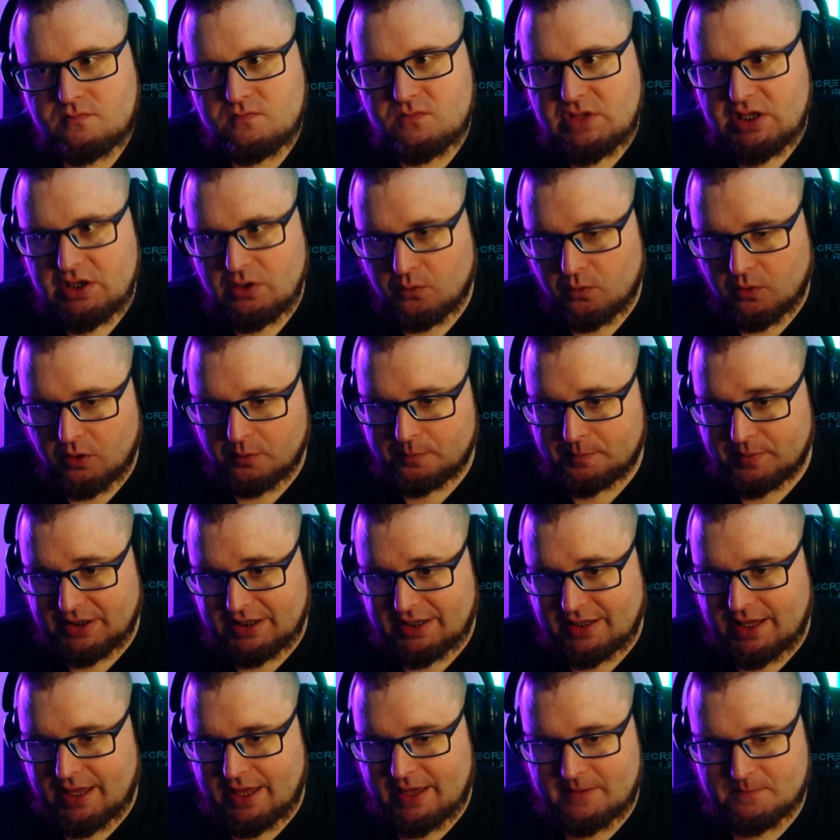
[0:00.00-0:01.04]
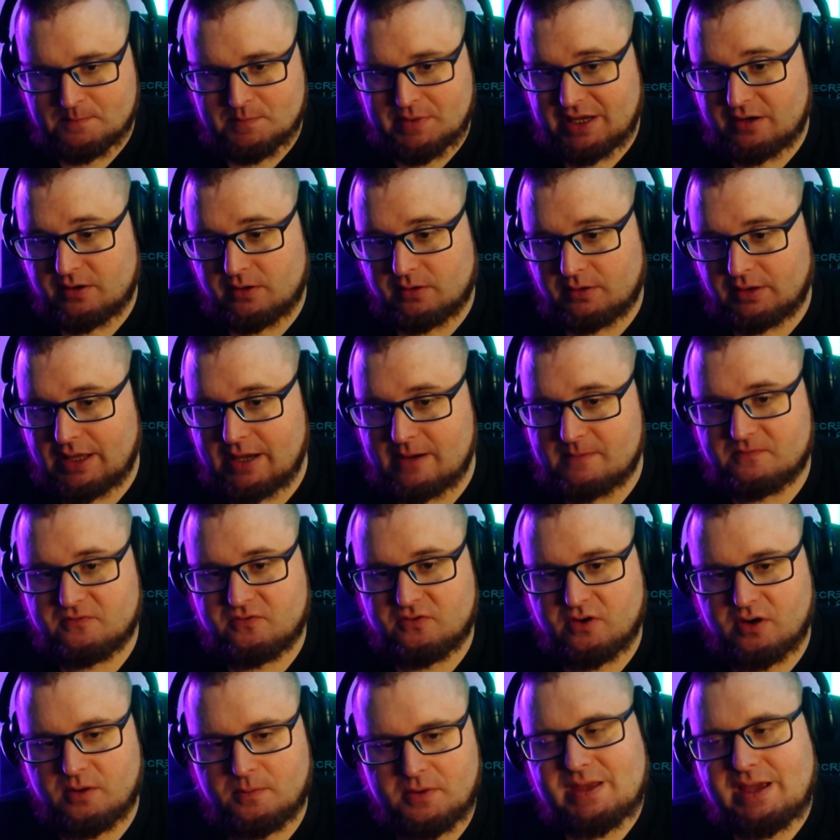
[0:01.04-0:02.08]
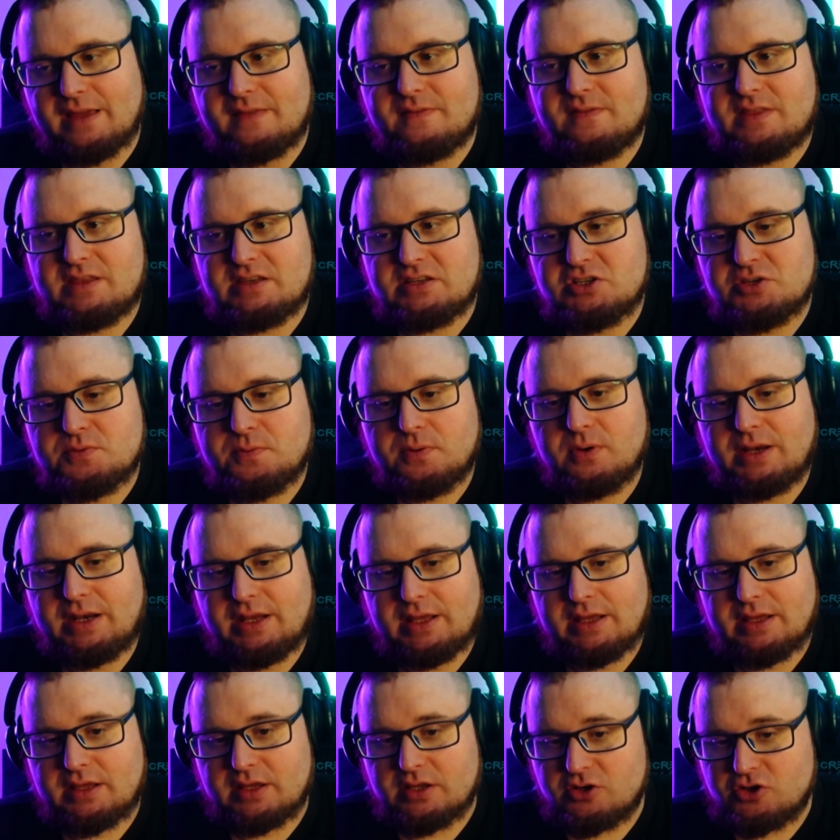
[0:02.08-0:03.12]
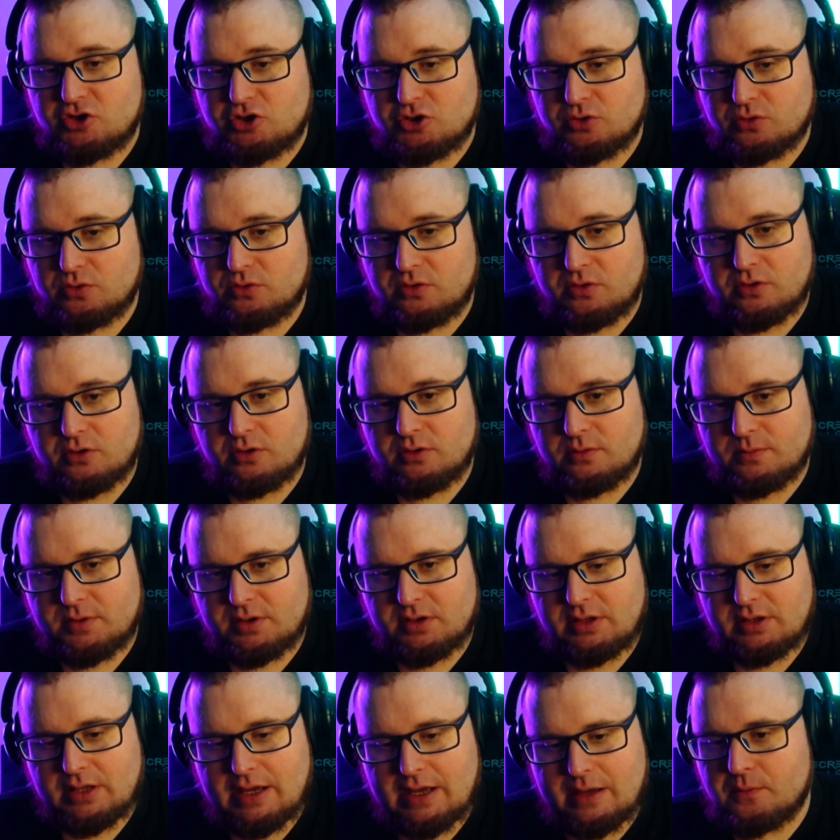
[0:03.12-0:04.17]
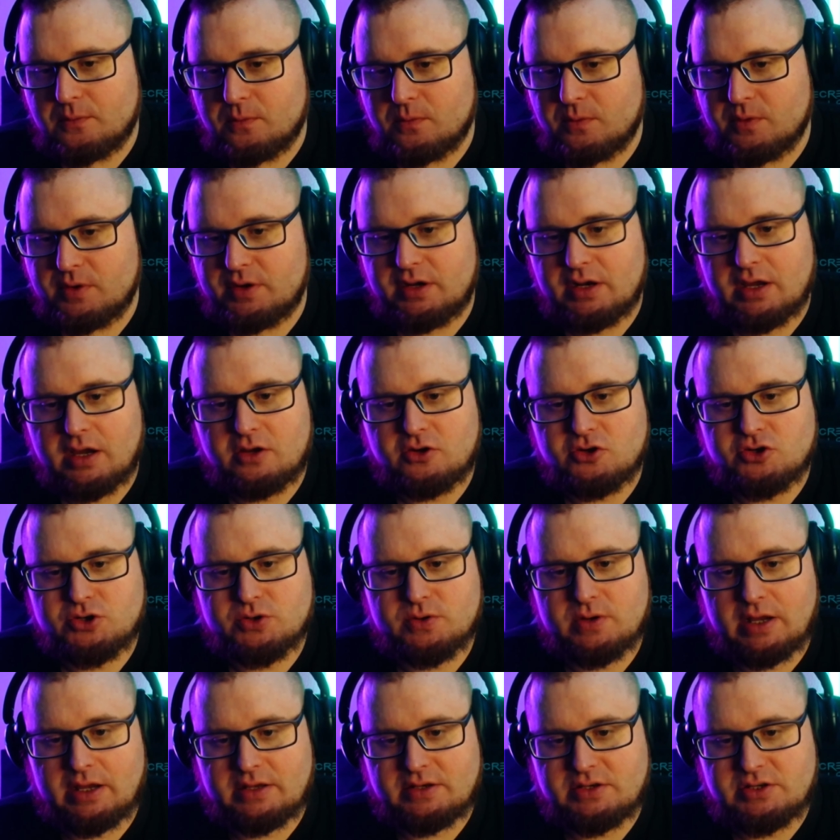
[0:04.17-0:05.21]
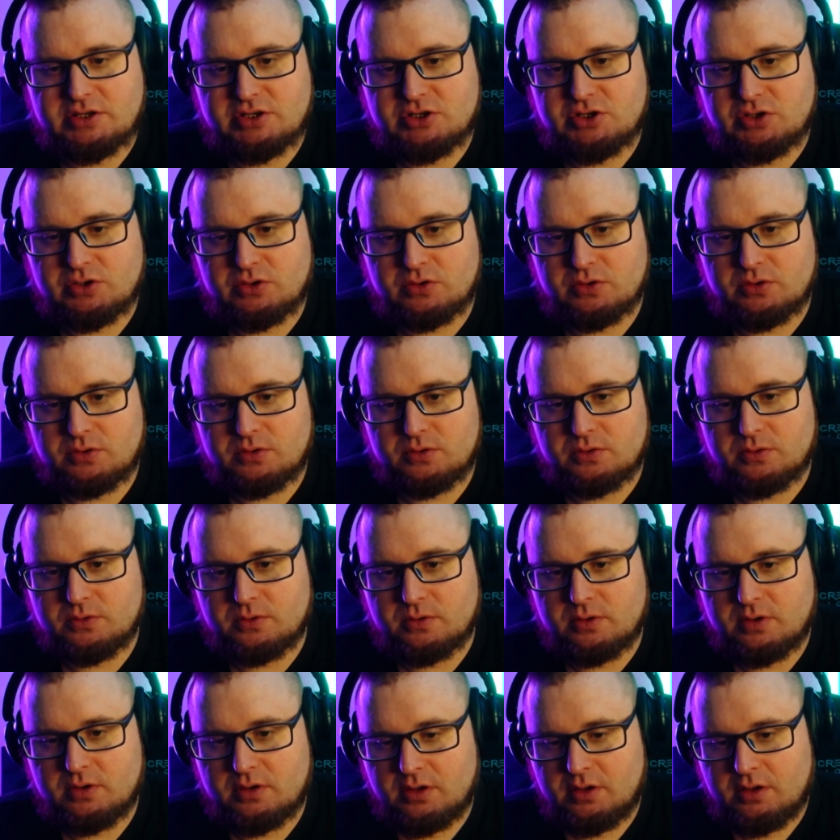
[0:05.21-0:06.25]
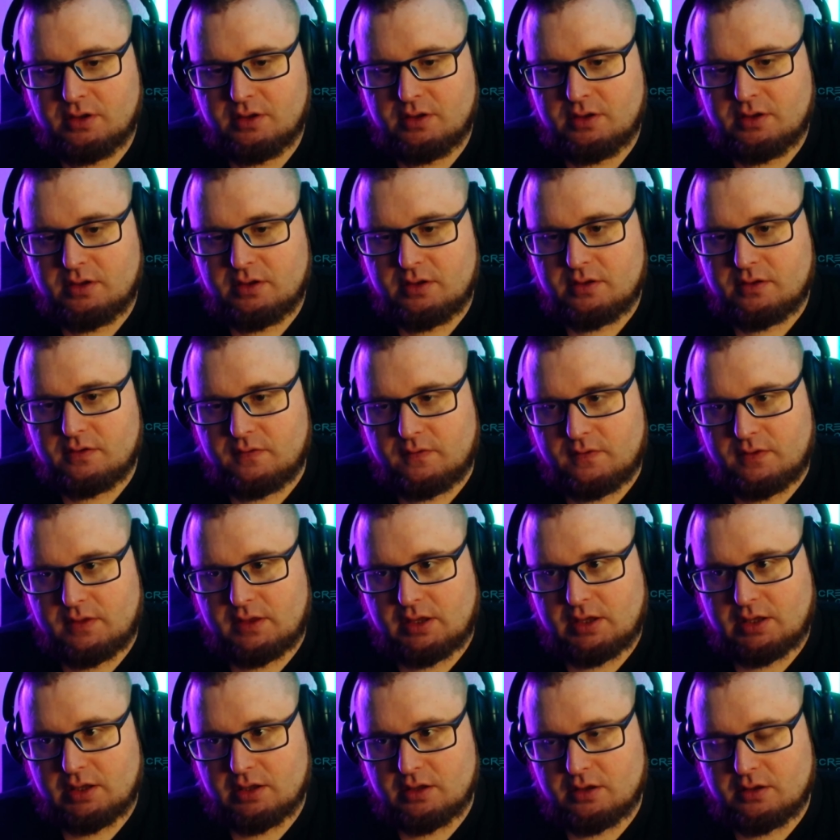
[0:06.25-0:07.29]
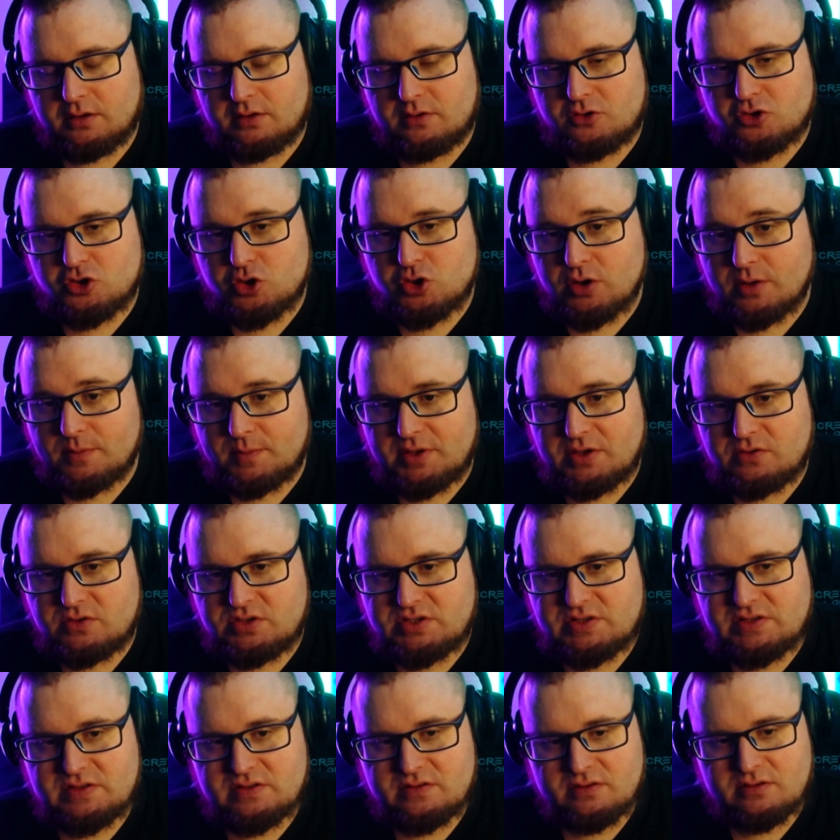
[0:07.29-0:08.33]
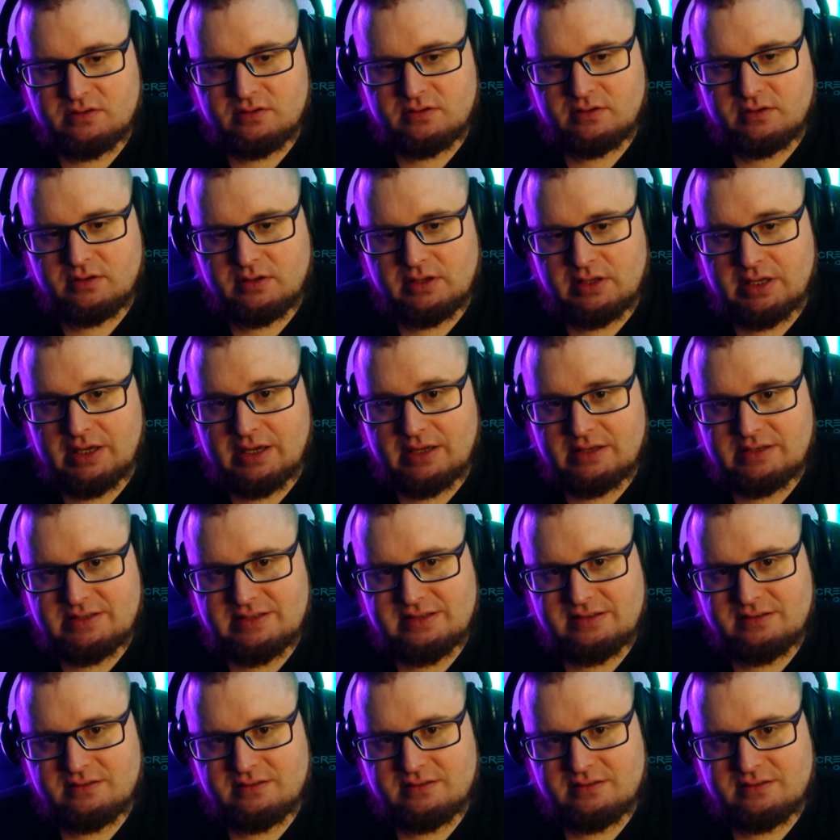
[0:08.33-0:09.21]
will be a better lab farmer. At this point, it can do Uber lab. Would not try to do the tributes yet